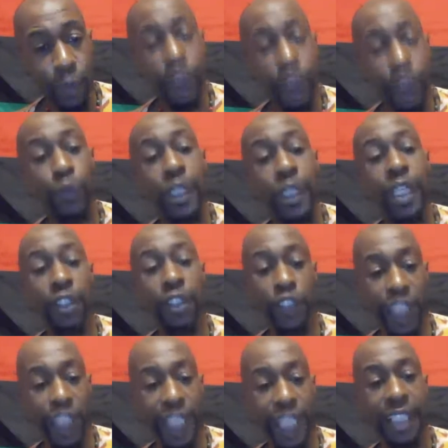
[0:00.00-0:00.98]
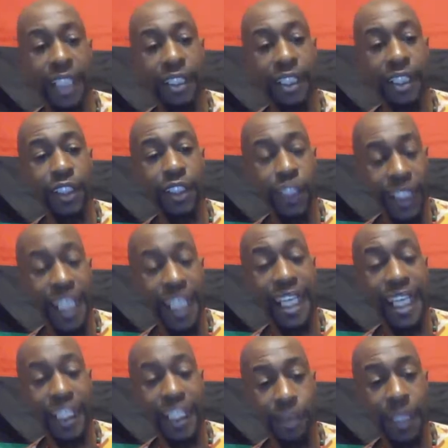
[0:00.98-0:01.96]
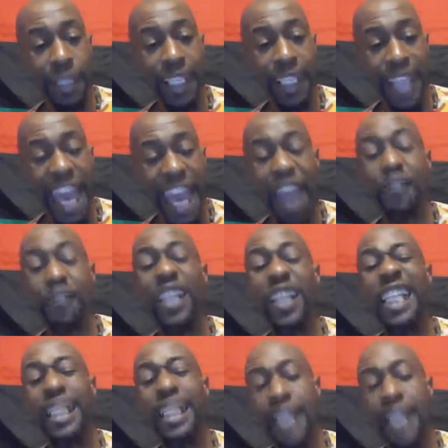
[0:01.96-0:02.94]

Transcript: which we understand today as being African